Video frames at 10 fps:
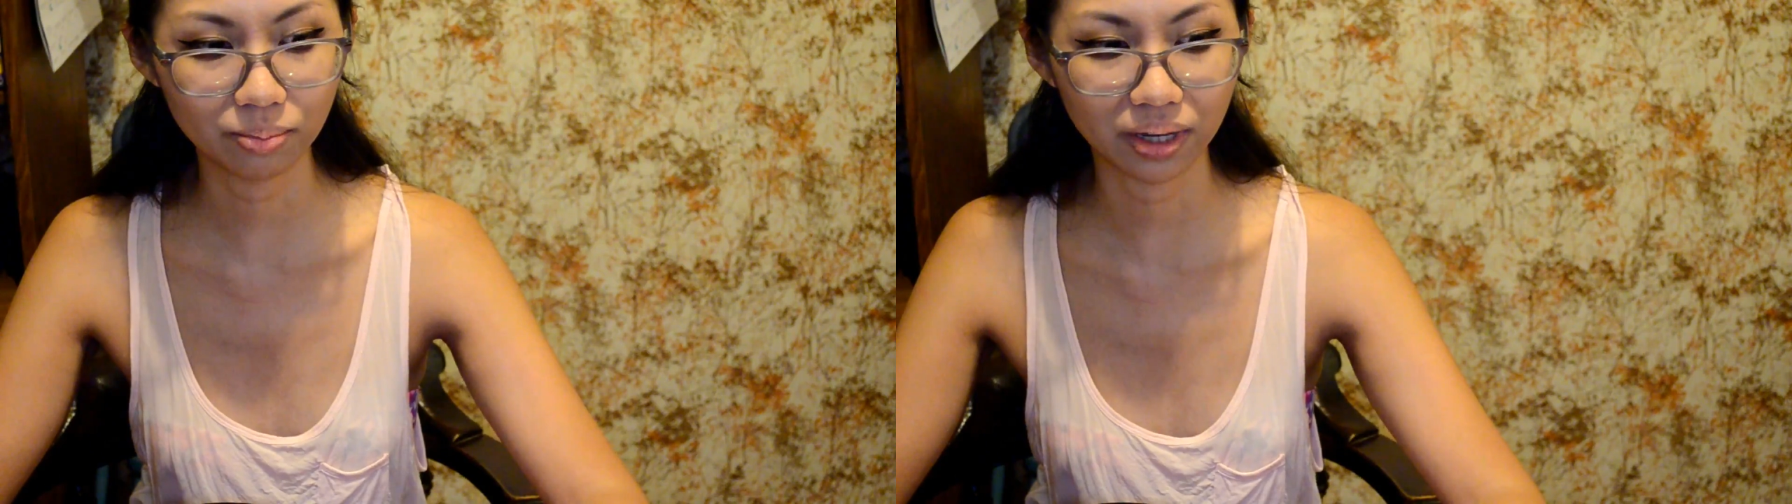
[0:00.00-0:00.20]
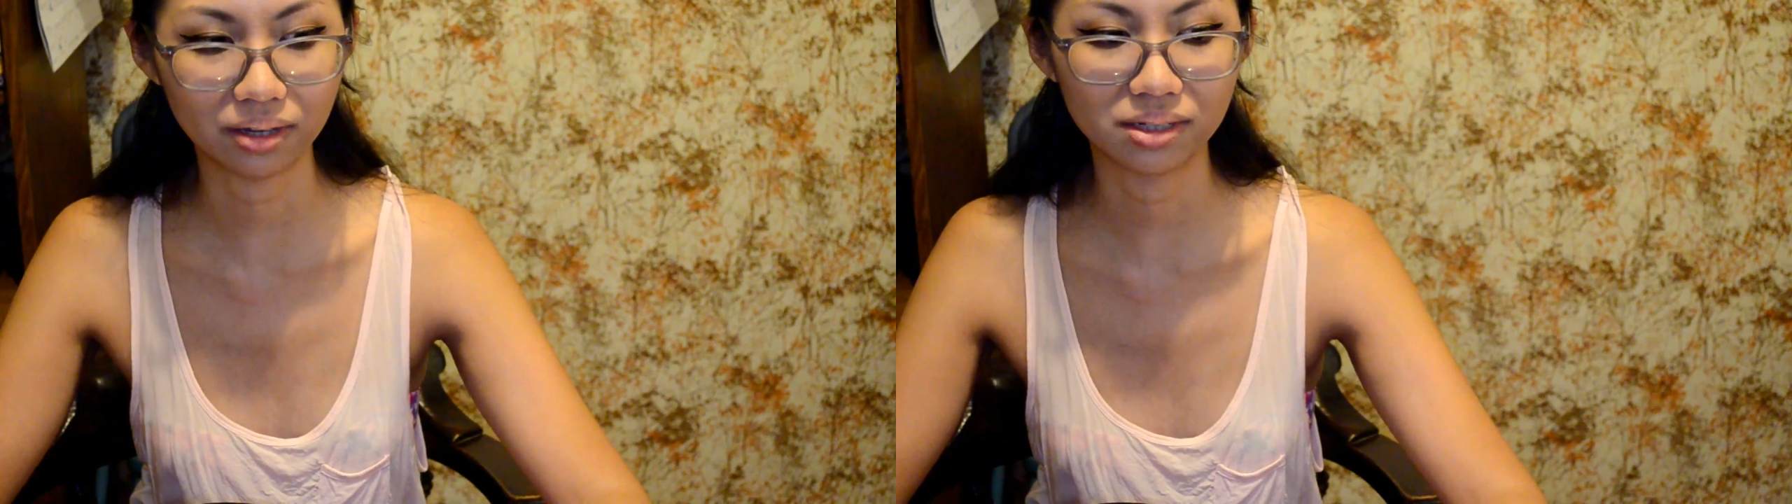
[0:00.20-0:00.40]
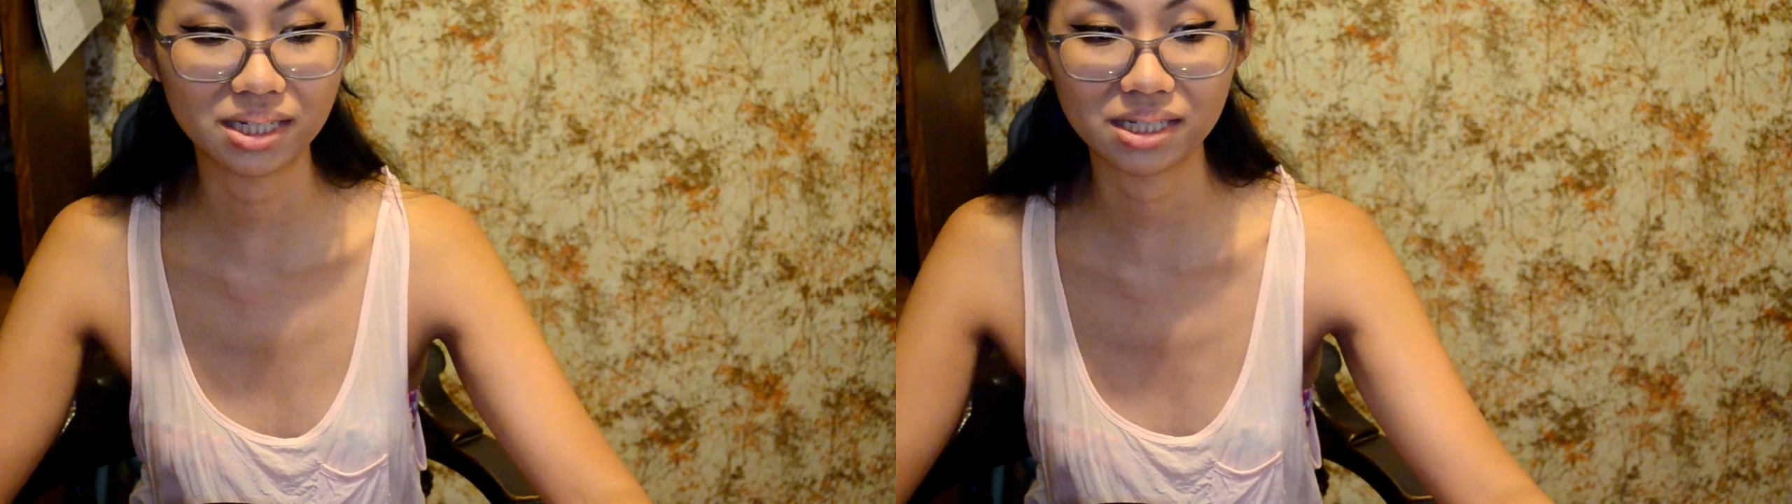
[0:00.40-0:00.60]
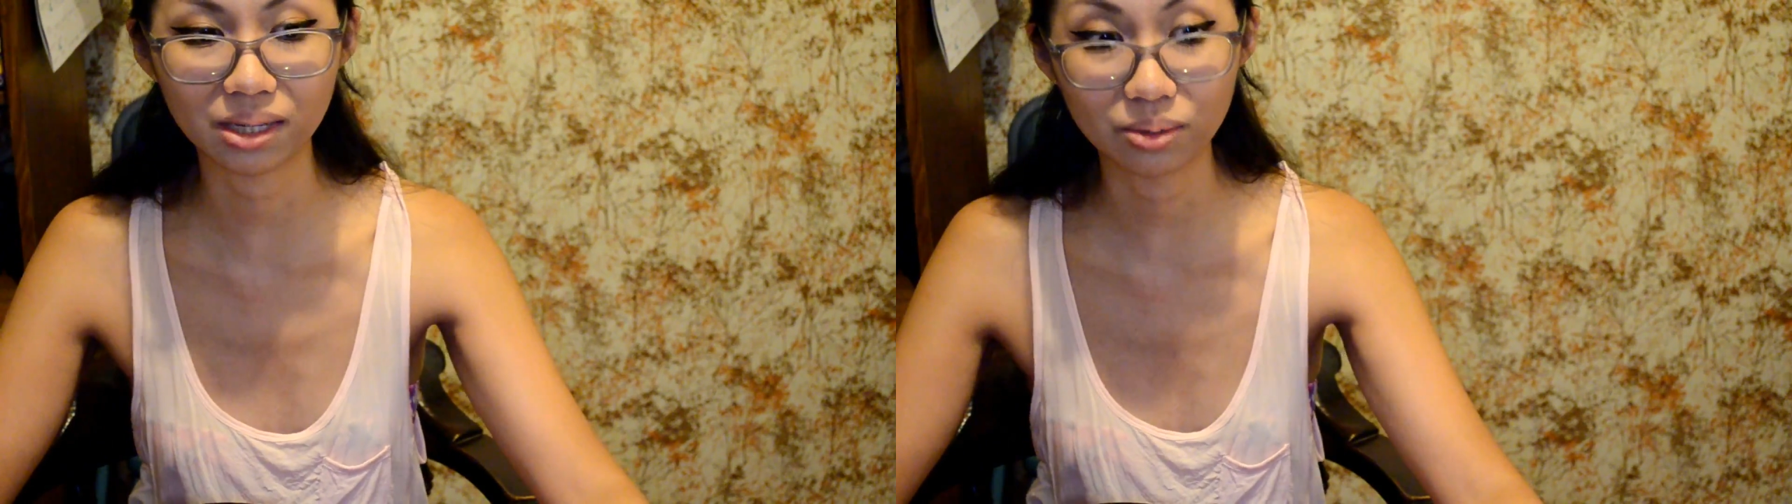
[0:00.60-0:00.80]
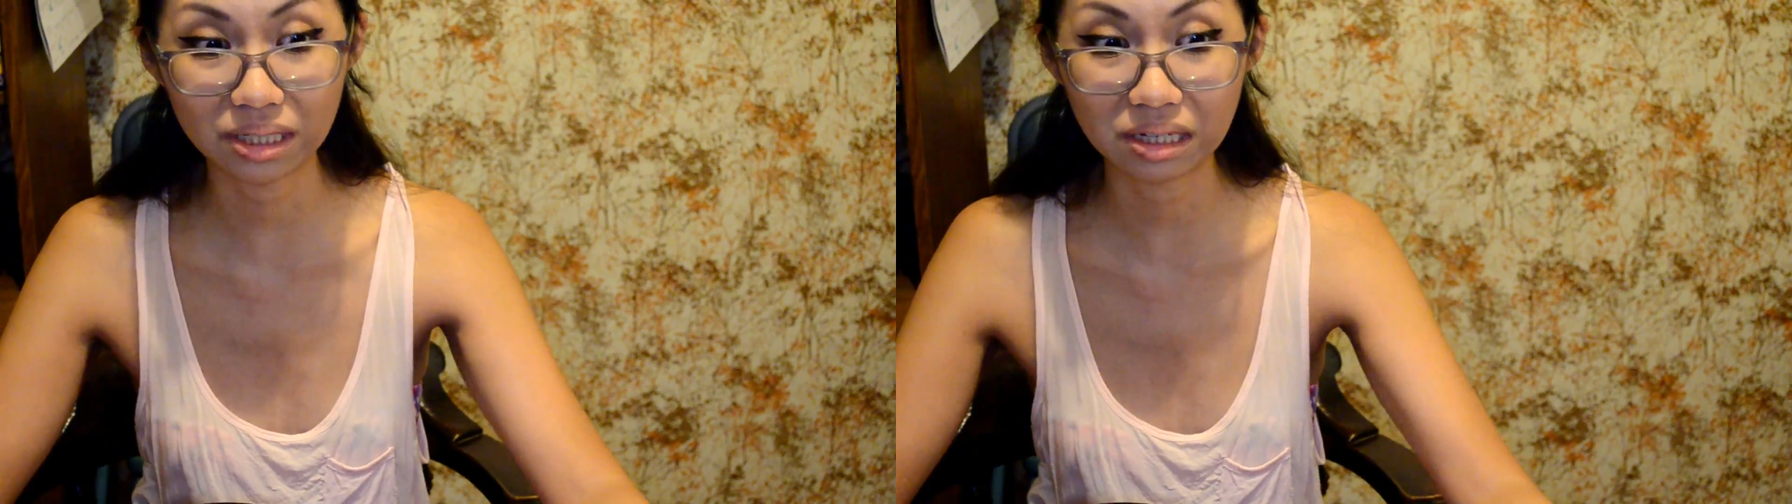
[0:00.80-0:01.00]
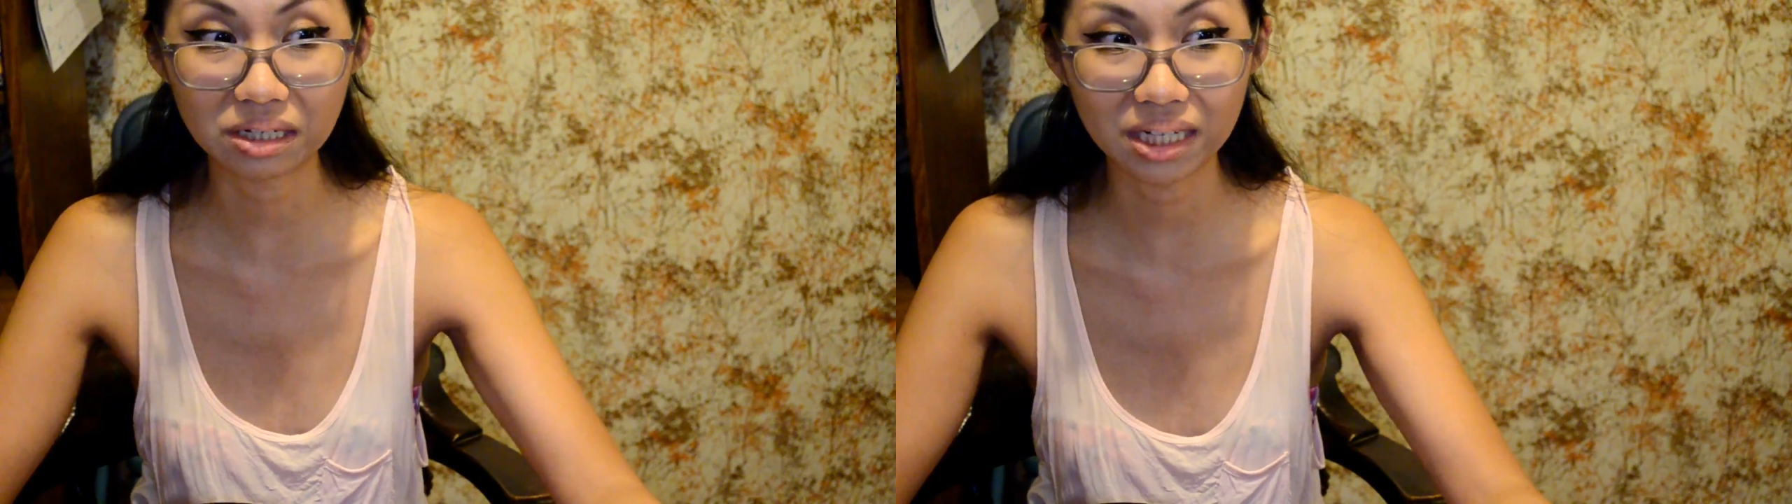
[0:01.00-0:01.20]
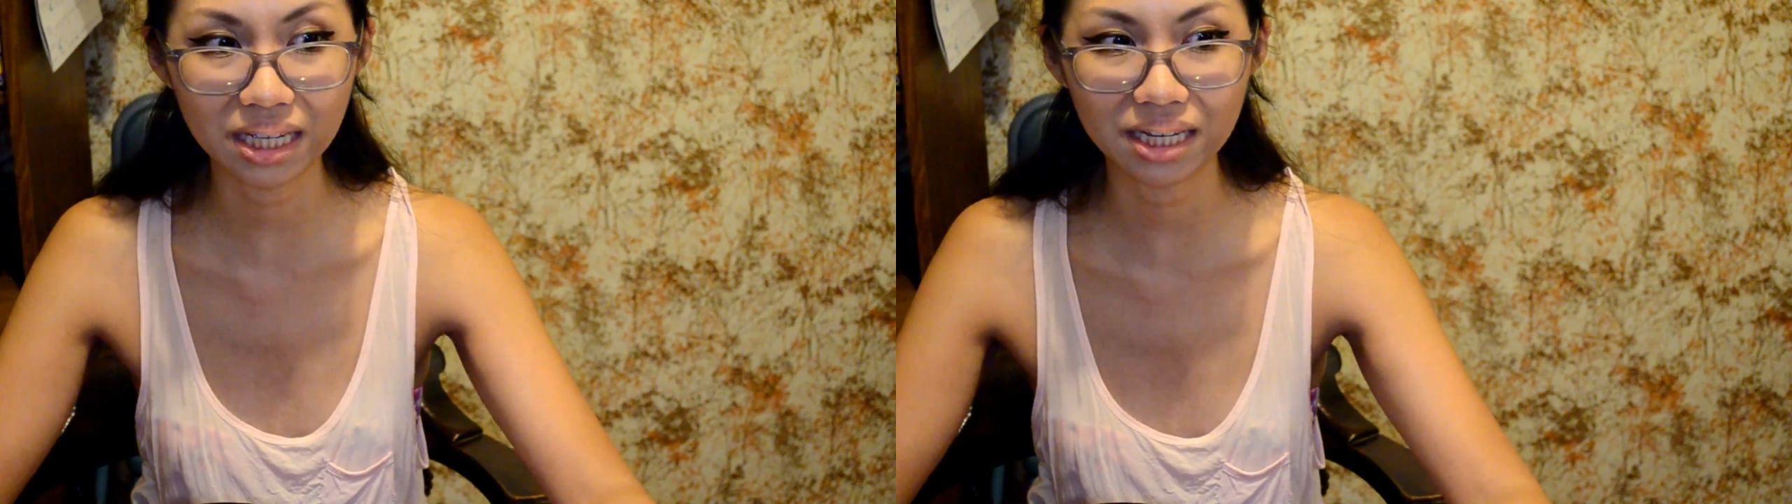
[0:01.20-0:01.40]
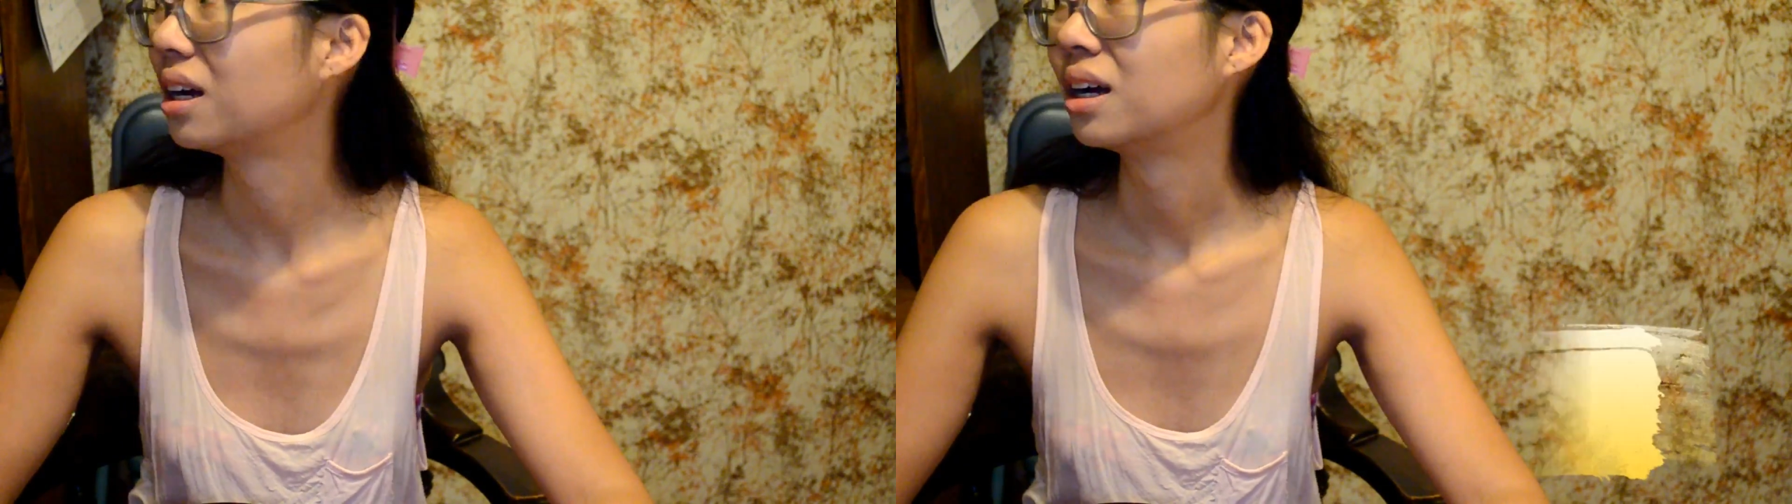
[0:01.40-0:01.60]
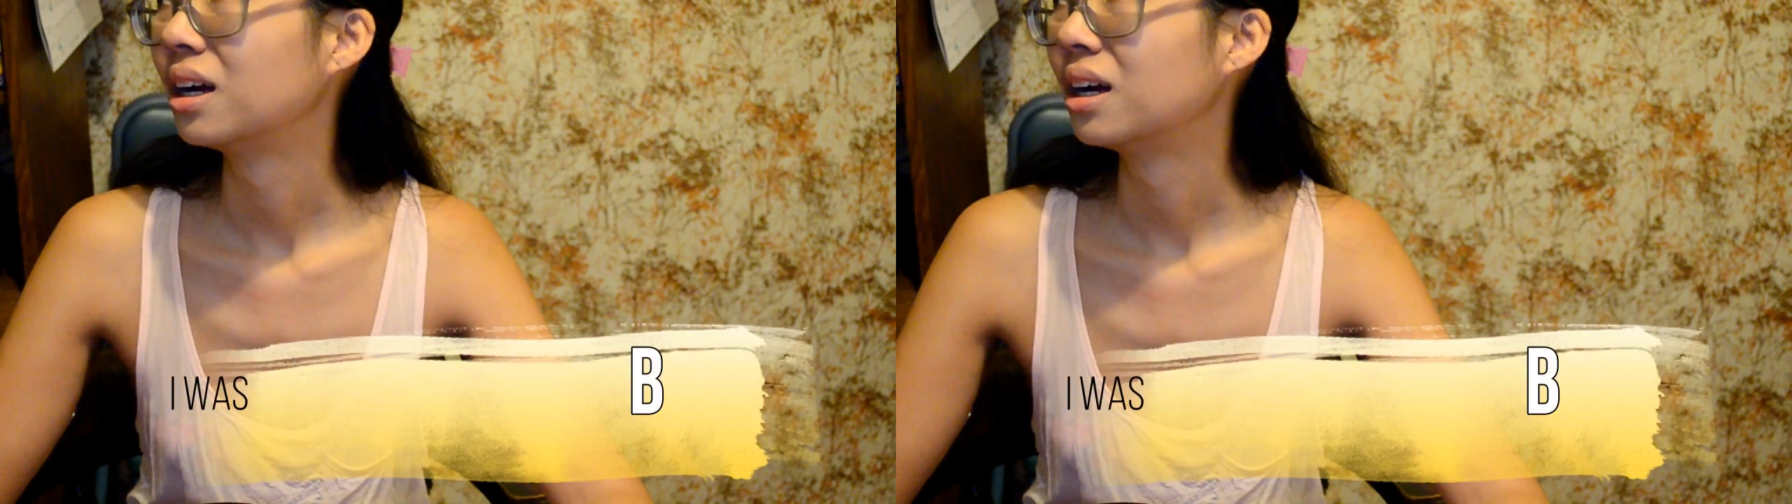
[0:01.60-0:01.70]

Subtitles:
but since I was learning it,